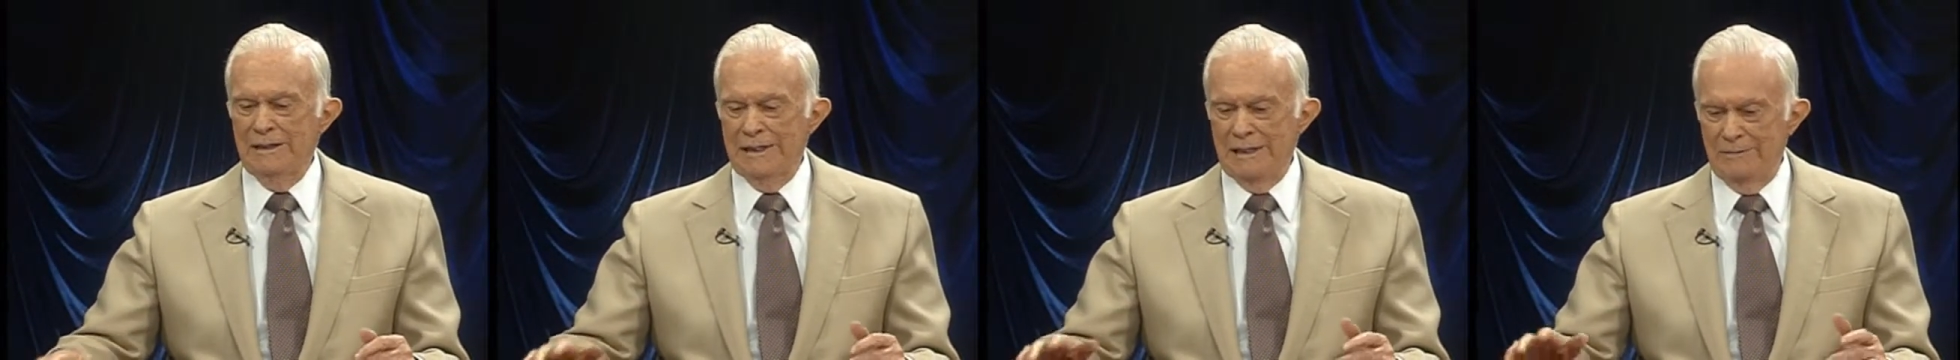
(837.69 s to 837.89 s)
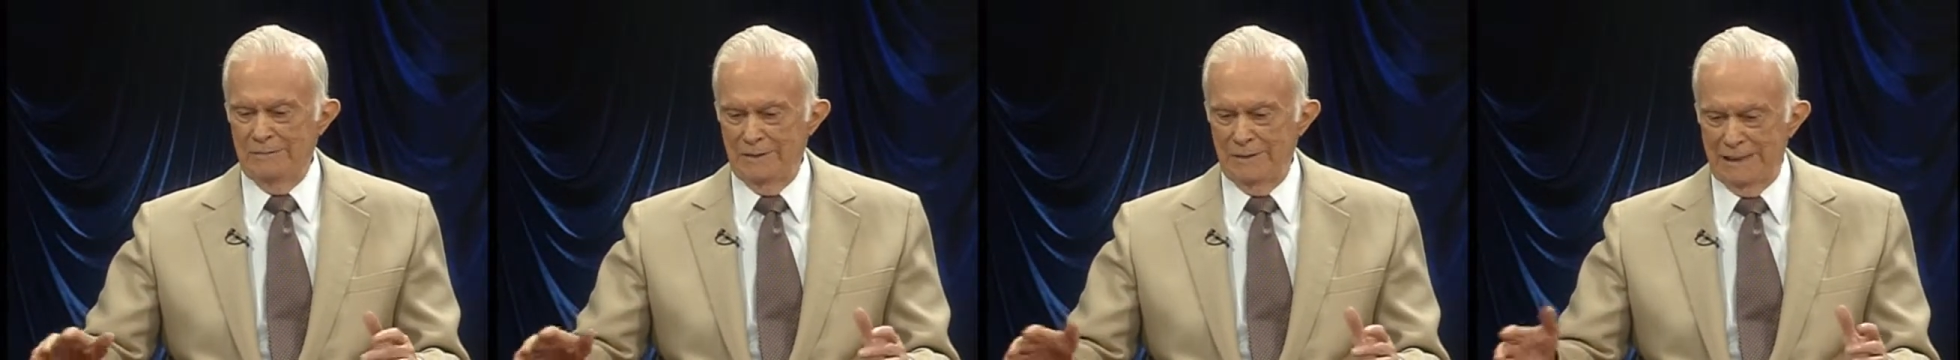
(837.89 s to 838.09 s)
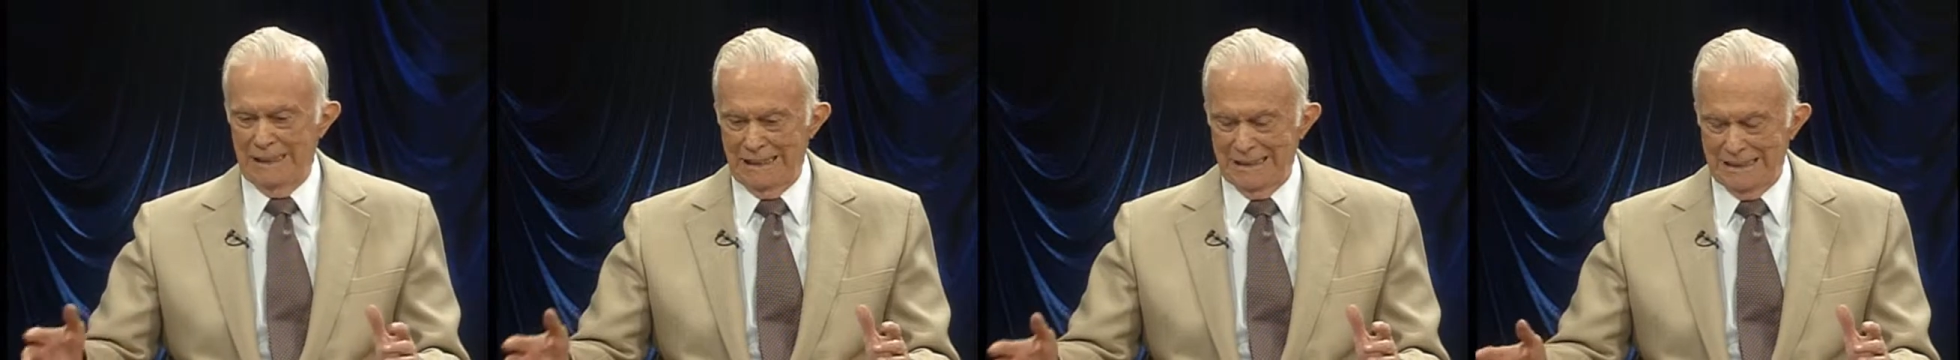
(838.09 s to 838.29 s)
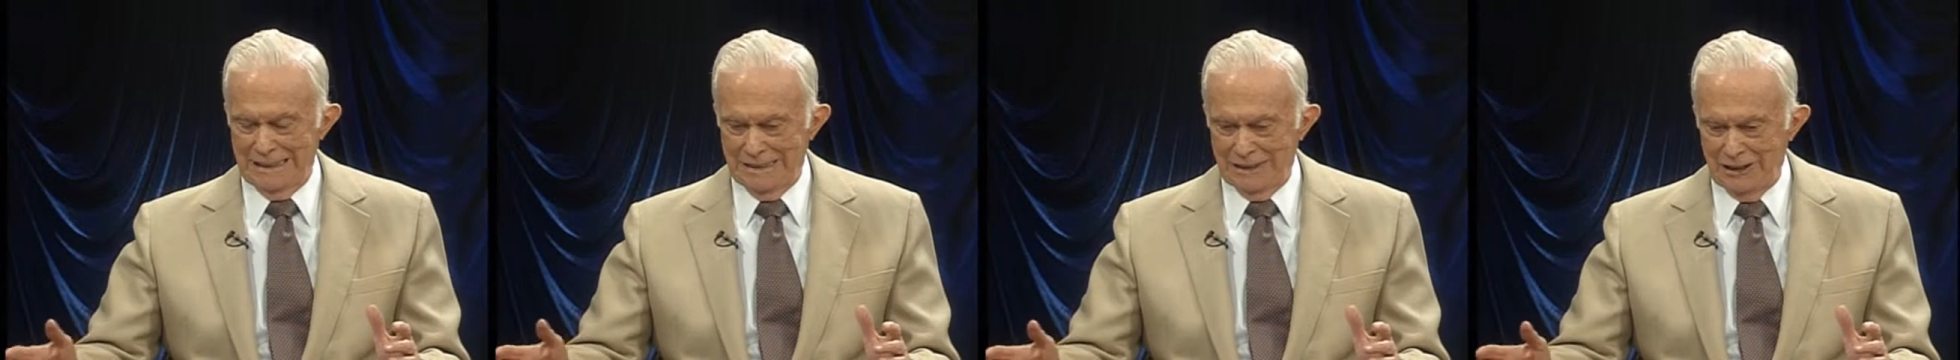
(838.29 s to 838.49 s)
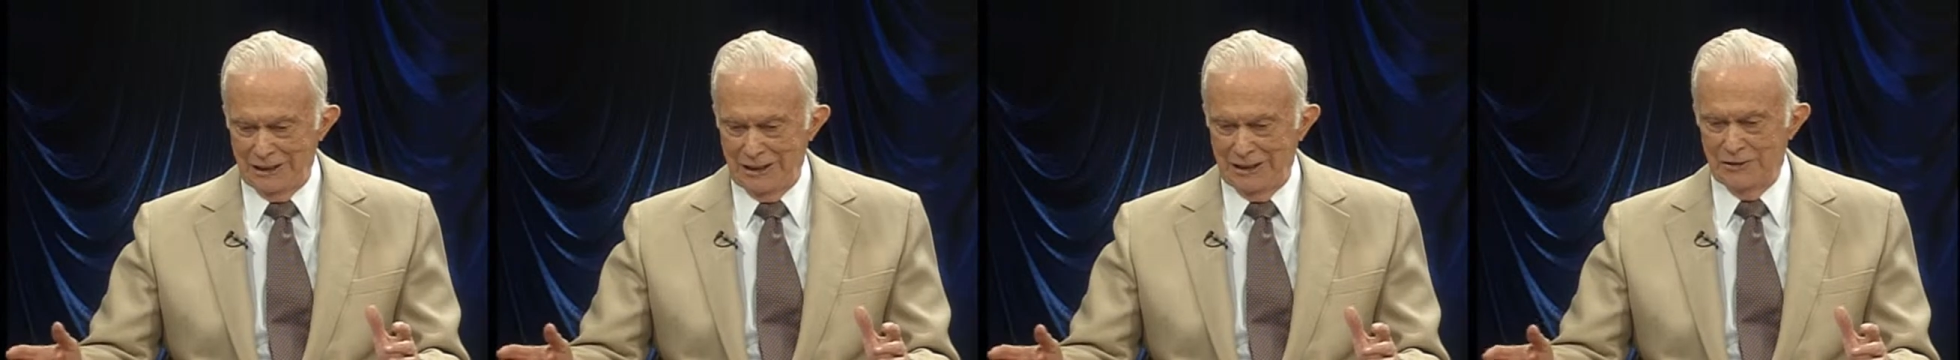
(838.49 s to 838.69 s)
never had the
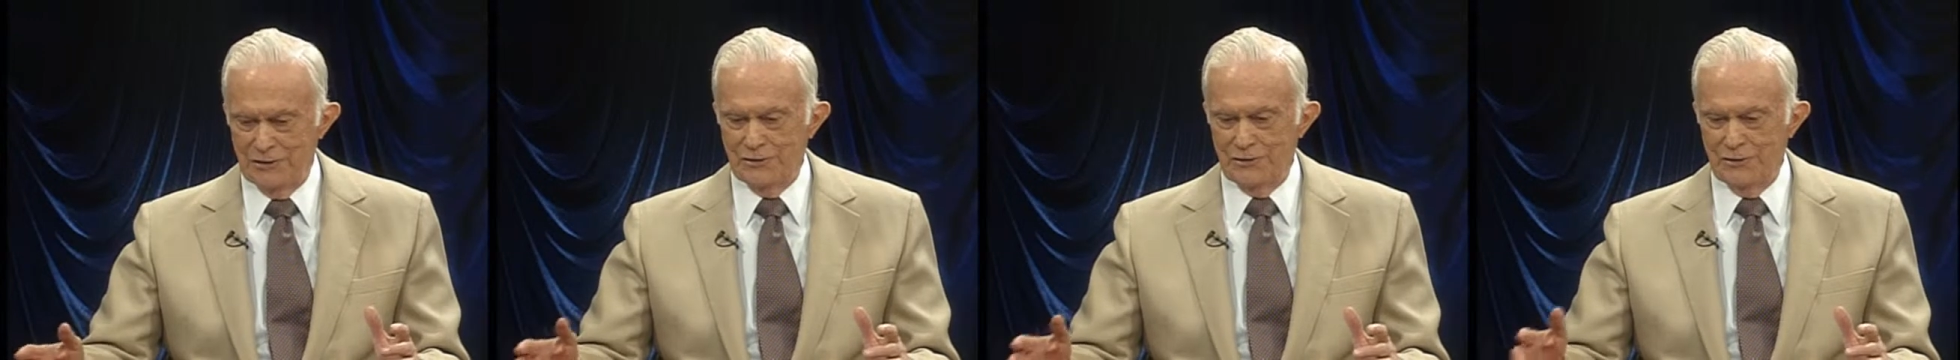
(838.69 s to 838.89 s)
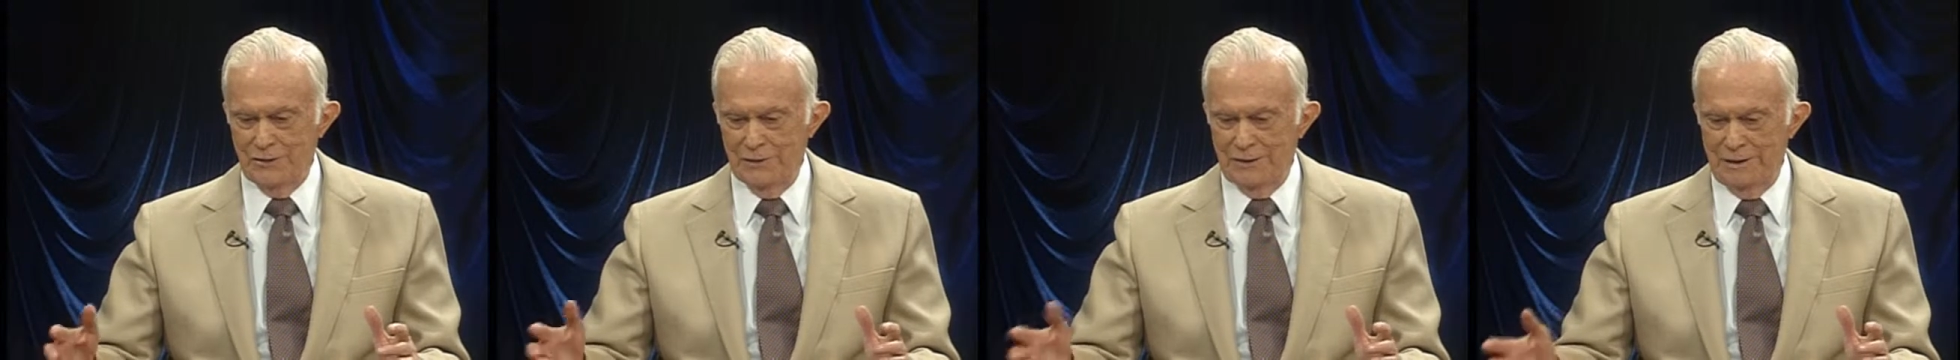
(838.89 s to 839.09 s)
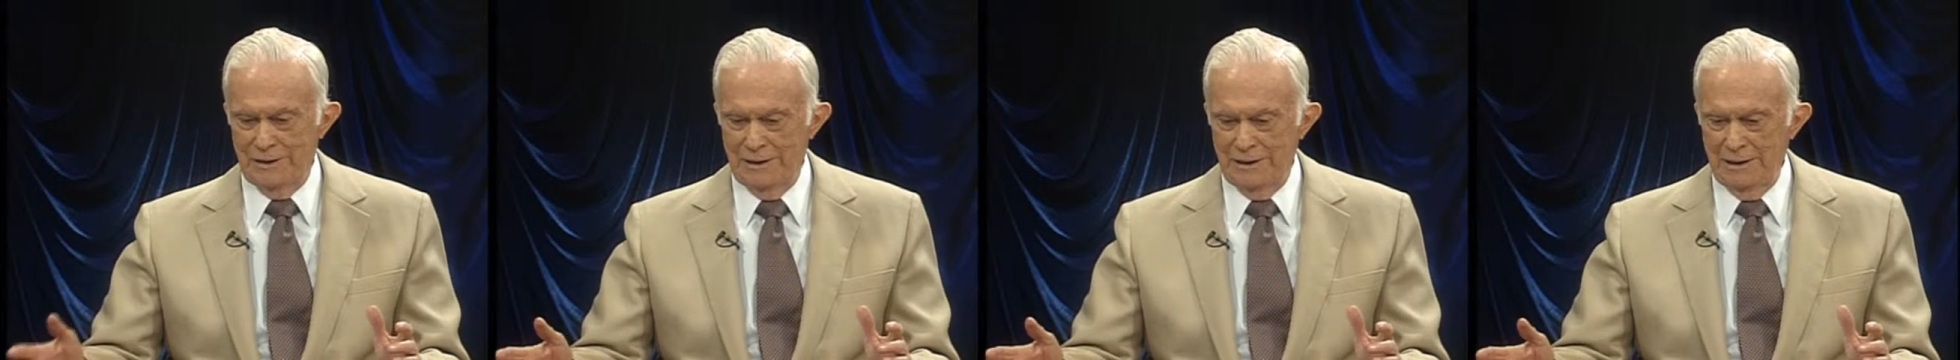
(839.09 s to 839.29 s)
chance, so